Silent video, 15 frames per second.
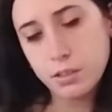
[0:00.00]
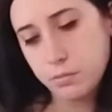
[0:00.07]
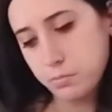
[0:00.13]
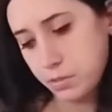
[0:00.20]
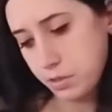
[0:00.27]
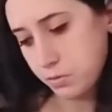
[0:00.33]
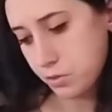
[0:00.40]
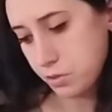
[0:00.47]
But
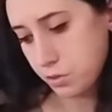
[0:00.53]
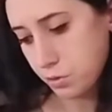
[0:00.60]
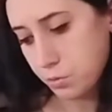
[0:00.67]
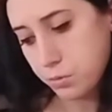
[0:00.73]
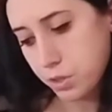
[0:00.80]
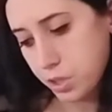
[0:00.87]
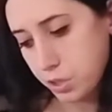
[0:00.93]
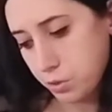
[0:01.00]
he was so
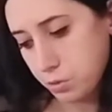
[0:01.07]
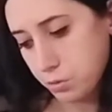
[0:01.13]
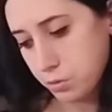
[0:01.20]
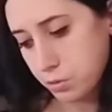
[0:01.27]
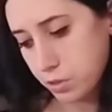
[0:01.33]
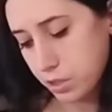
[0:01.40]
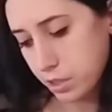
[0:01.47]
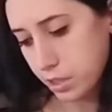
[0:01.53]
cute.
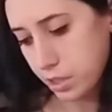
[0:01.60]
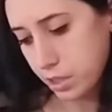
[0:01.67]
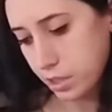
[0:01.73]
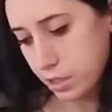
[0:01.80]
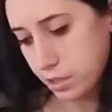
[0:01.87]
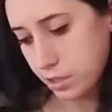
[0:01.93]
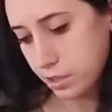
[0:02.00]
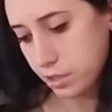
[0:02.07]

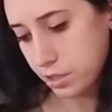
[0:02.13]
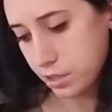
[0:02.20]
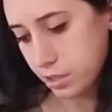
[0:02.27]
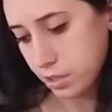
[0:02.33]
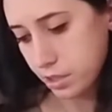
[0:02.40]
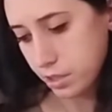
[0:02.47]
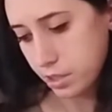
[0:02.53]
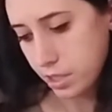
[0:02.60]
And
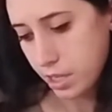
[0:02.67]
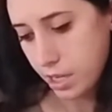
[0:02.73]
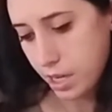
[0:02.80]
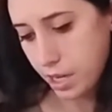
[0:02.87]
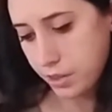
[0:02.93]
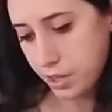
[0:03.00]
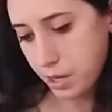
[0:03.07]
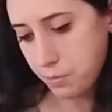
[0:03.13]

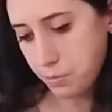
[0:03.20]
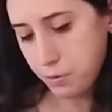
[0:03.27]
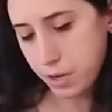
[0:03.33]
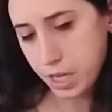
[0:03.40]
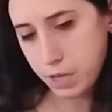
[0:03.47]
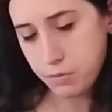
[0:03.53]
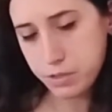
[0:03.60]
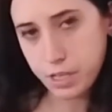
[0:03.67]
at that point,
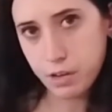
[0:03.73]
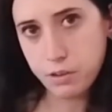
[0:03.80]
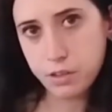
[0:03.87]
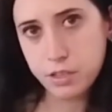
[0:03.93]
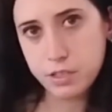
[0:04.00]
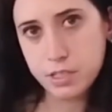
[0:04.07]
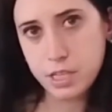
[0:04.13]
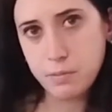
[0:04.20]
he was out of the
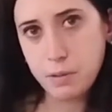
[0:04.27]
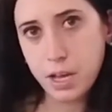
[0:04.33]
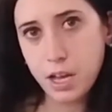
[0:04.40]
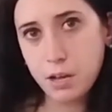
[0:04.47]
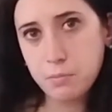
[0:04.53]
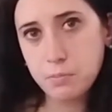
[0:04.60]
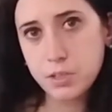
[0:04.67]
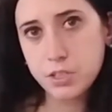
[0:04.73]

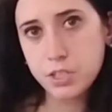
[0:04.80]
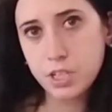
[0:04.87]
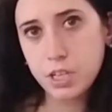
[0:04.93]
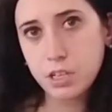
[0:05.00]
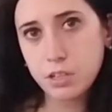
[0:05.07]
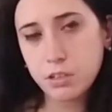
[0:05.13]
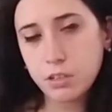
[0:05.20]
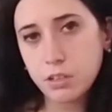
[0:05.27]
CPAP
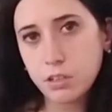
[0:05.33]
machine.